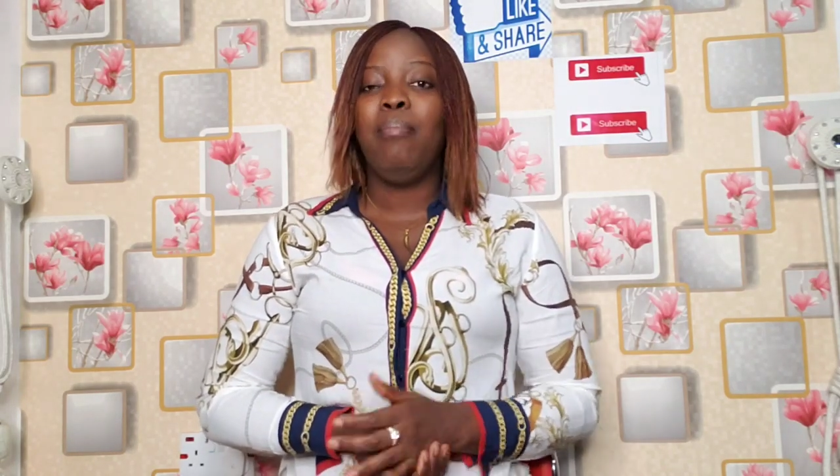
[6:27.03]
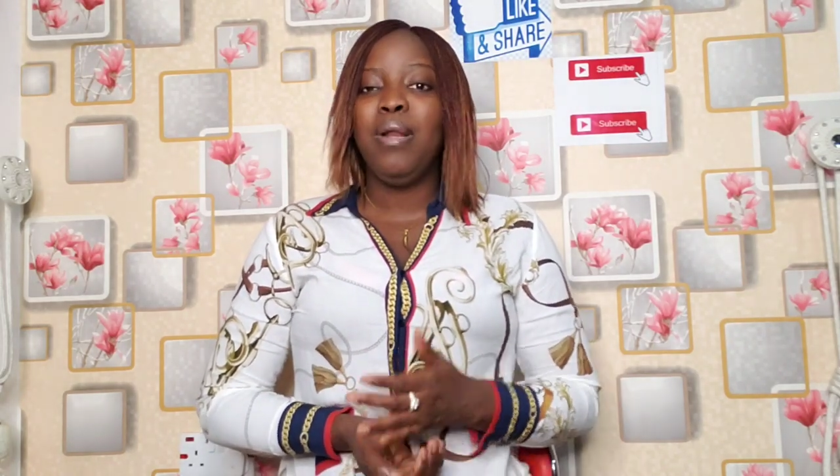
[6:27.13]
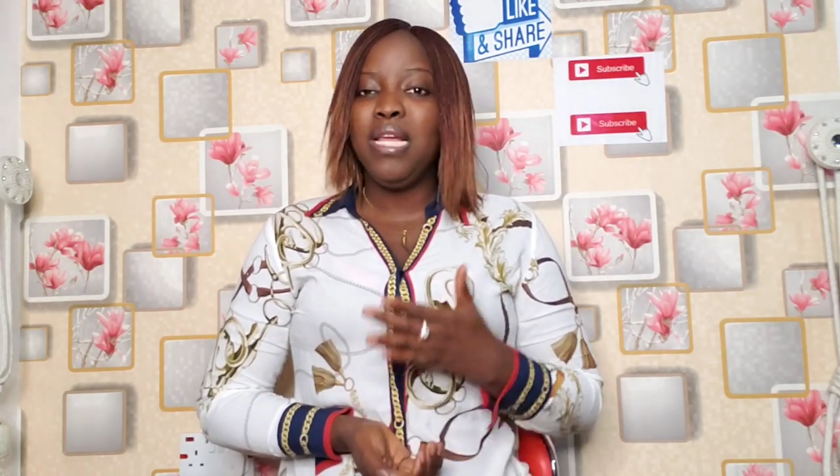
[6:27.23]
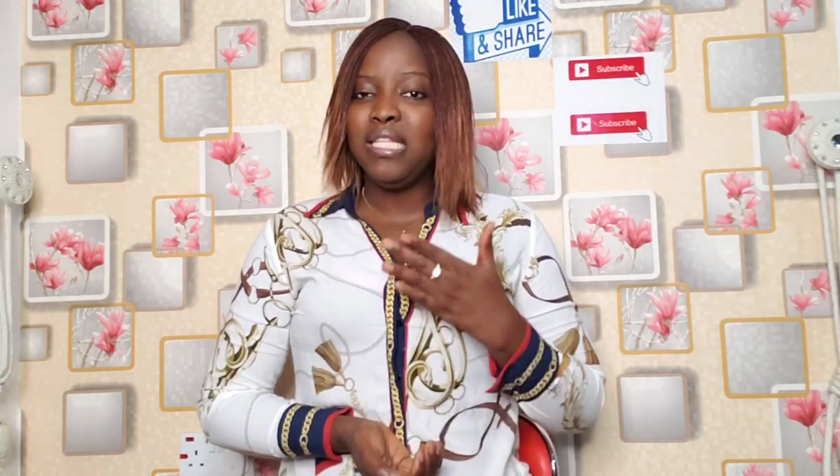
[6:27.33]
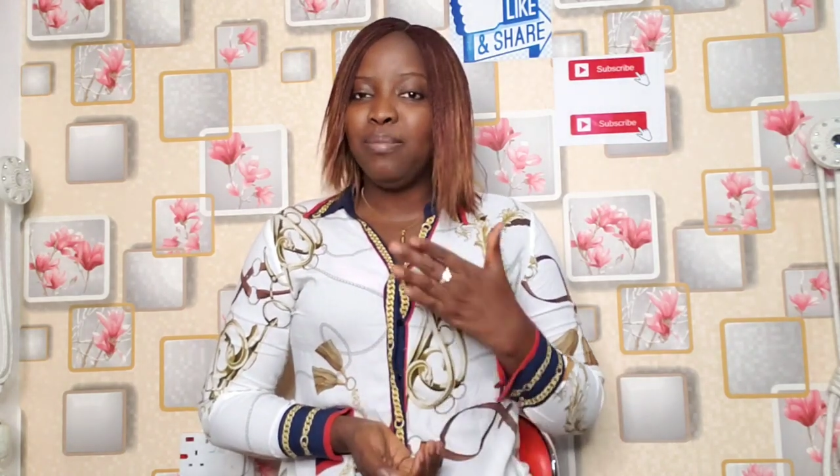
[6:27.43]

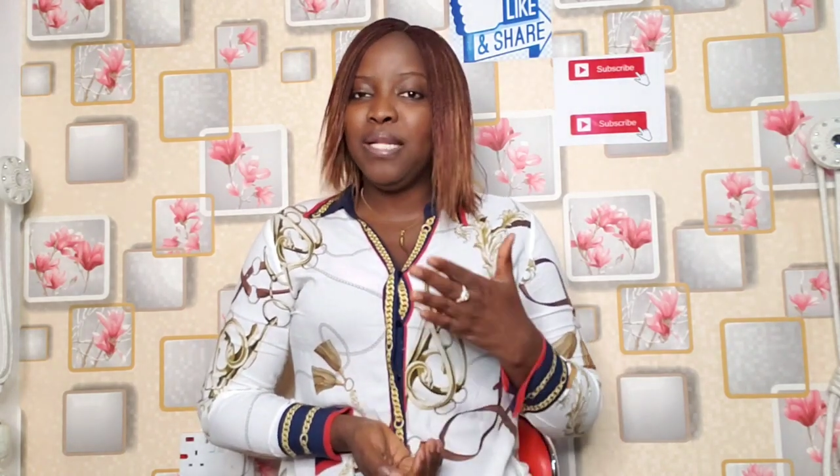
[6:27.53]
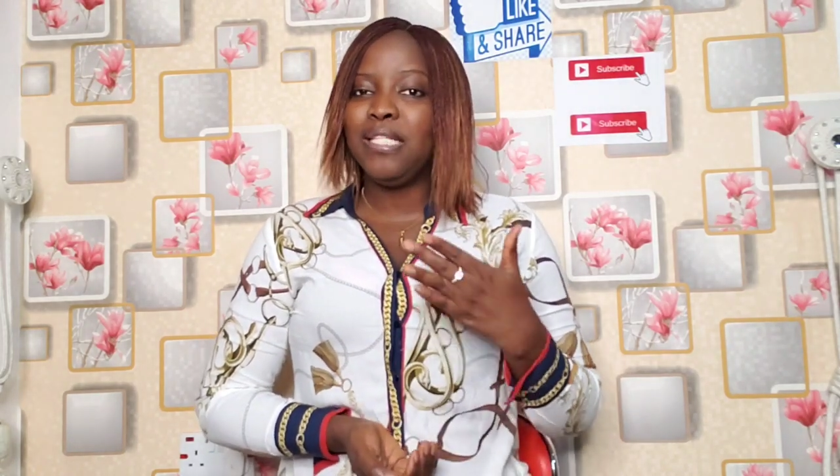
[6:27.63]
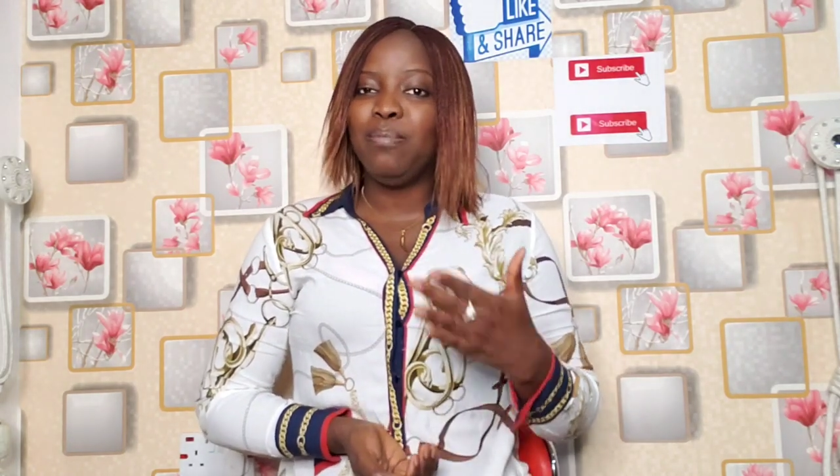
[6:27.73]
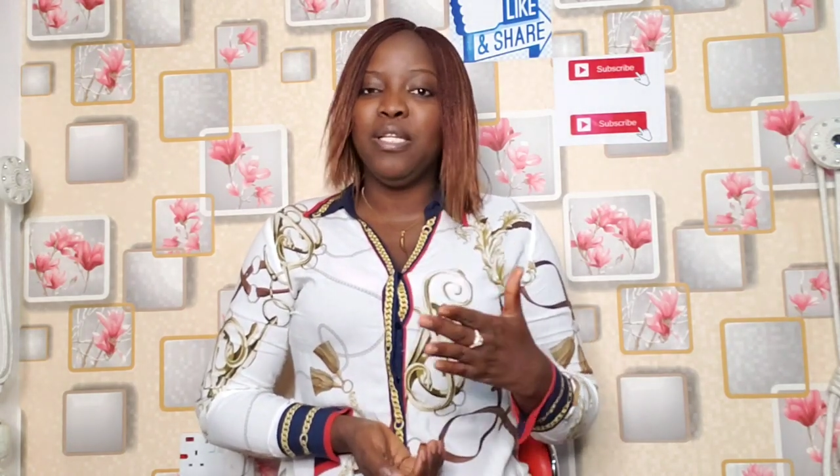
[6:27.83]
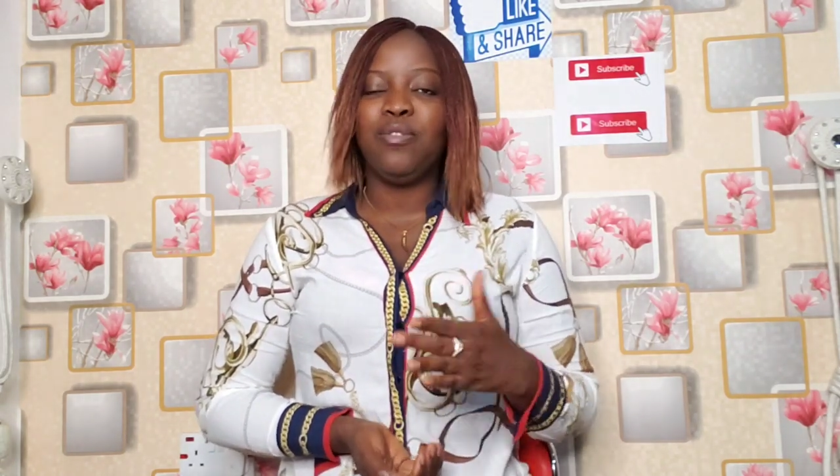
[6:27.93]
please,
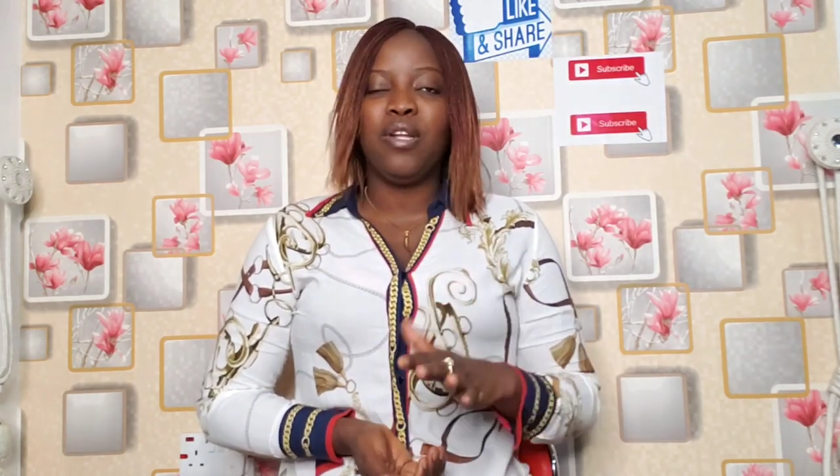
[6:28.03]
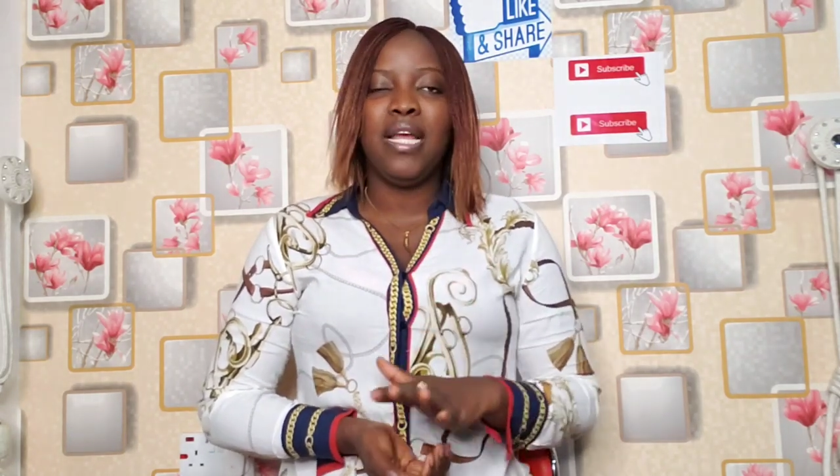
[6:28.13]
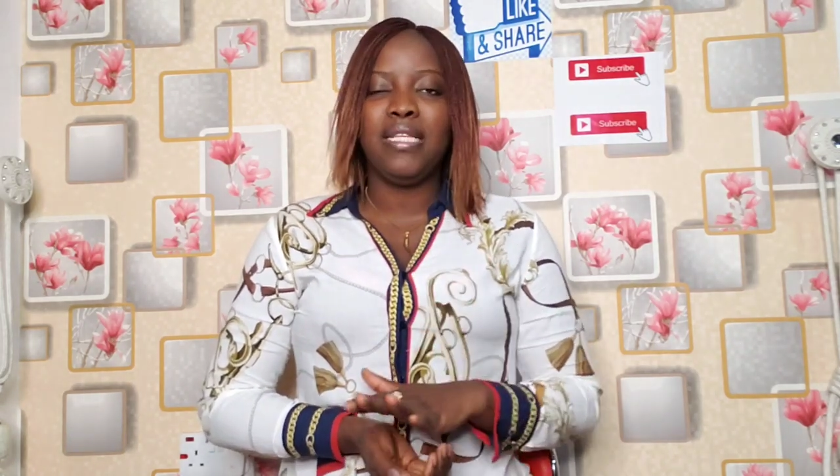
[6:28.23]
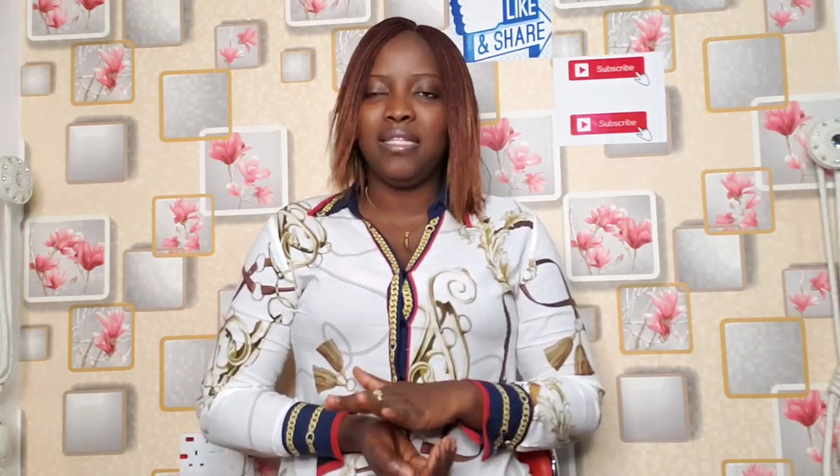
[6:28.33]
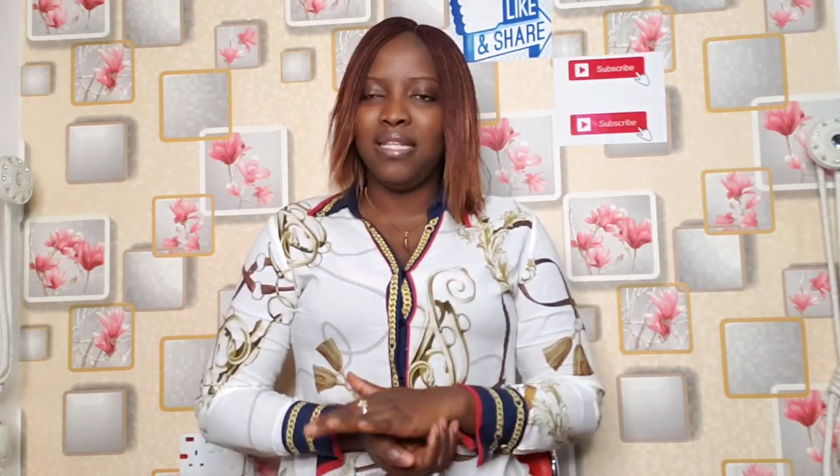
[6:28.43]
please, please
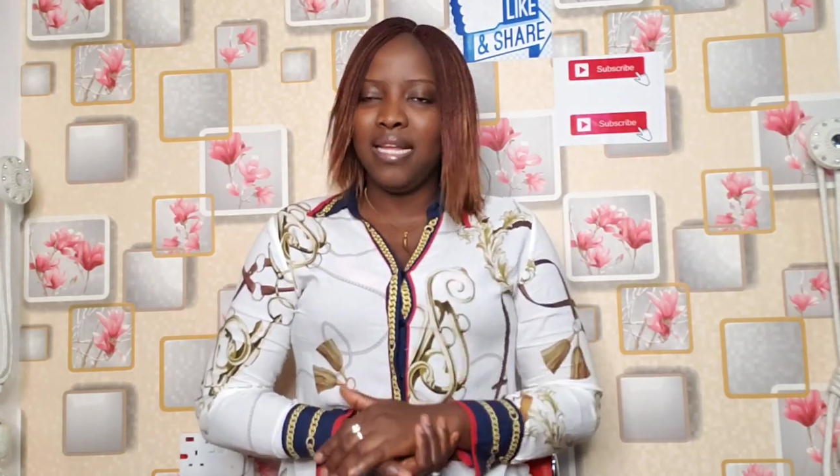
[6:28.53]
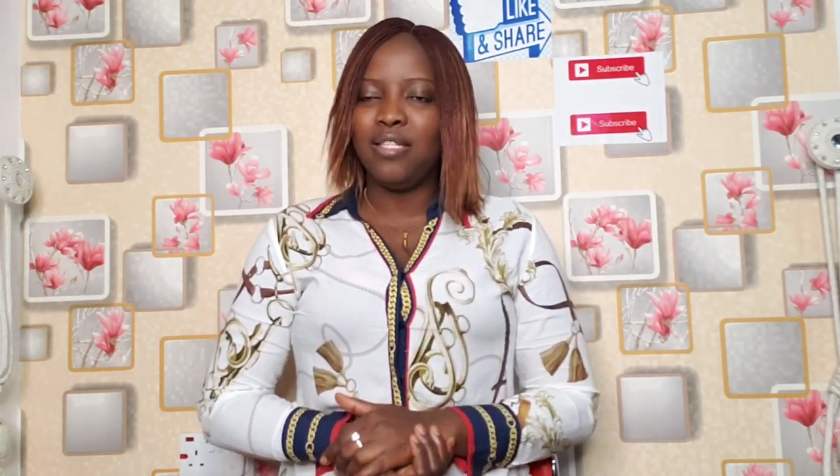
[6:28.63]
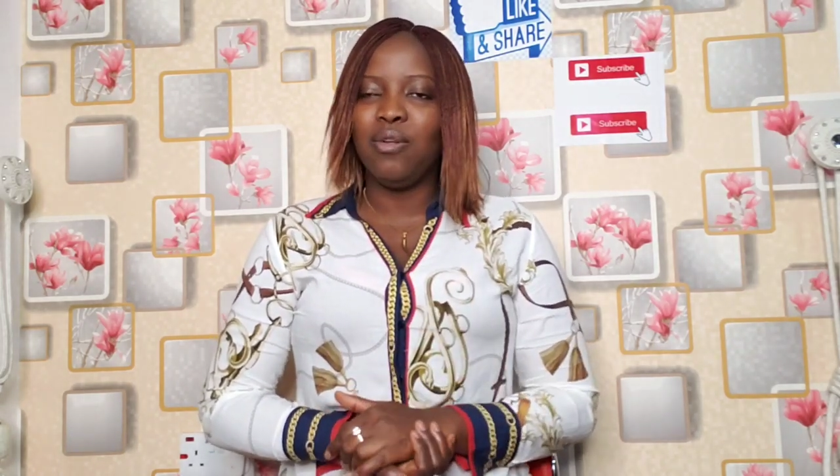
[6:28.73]
don't hesitate